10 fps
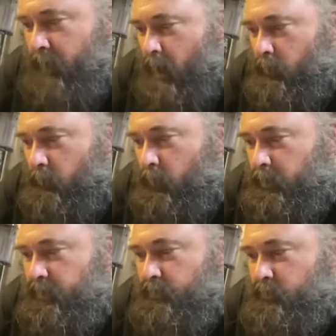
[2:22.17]
album?
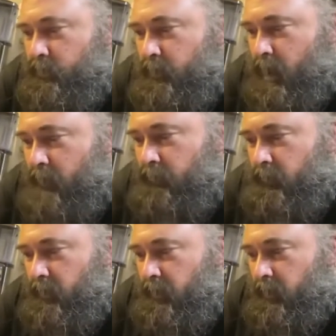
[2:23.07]
What do you do in life?
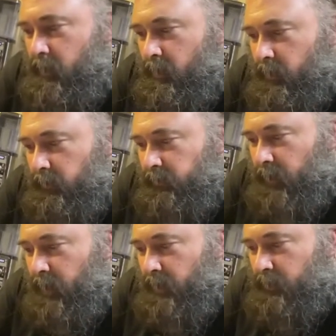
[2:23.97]

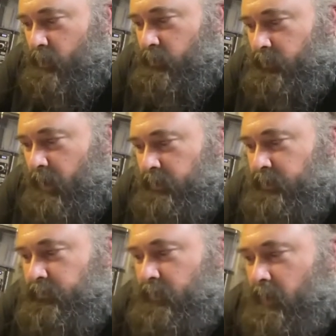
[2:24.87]
Then on Tuesday
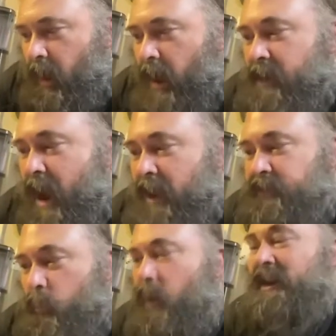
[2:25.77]
she said, I'm
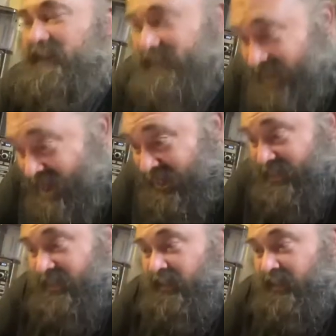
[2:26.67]
926.